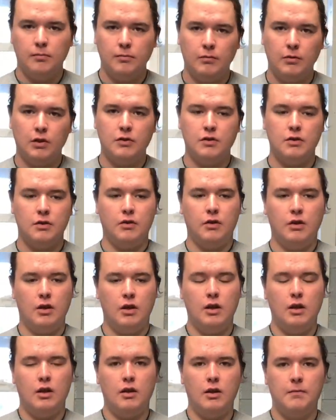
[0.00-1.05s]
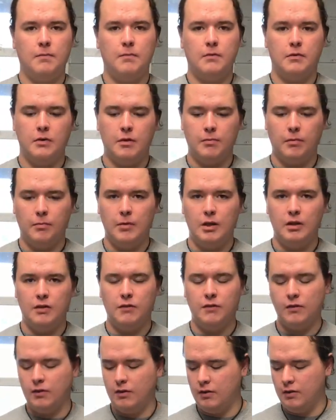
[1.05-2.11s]
Make sure you heat it up for a couple
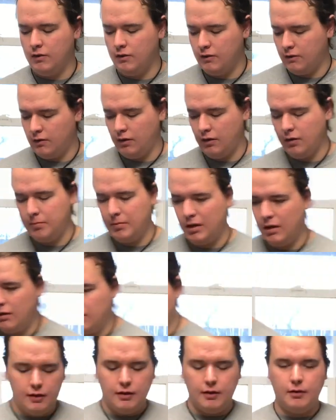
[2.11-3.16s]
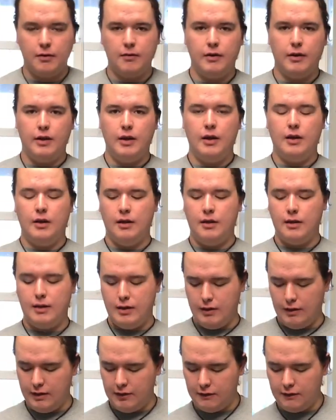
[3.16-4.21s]
minutes. See you in a minute. Alrighty,
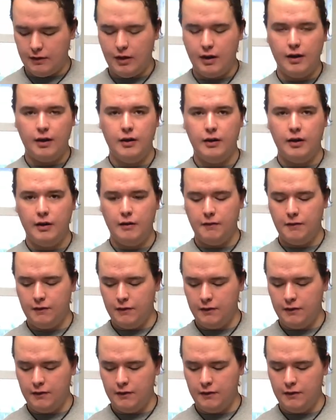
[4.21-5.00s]
now that's hot enough.